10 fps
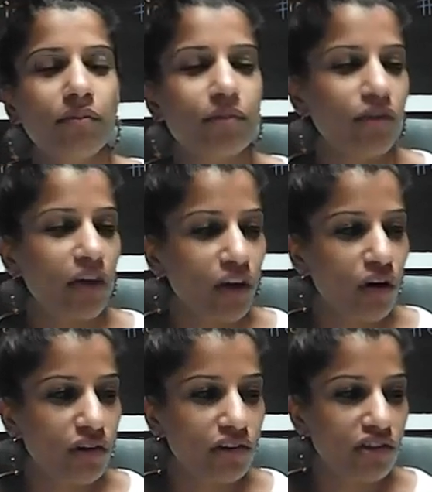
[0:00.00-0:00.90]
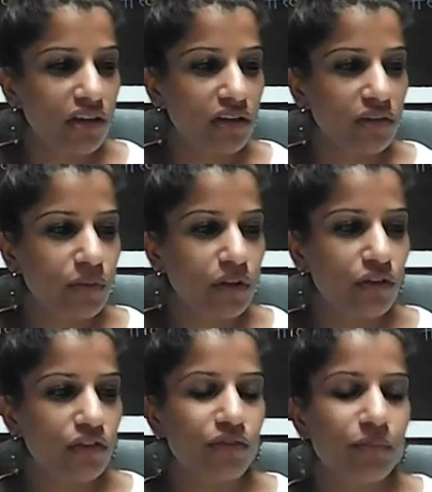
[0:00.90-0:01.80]
psychologists, with
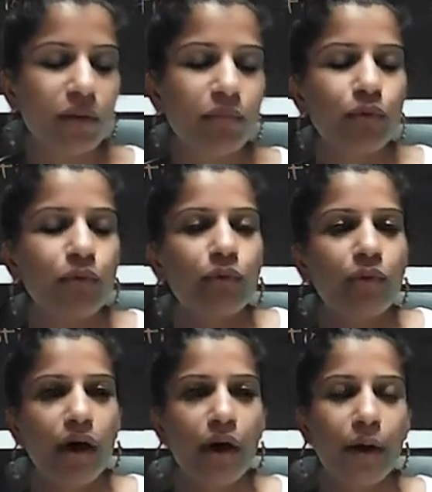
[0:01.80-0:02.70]
lots of people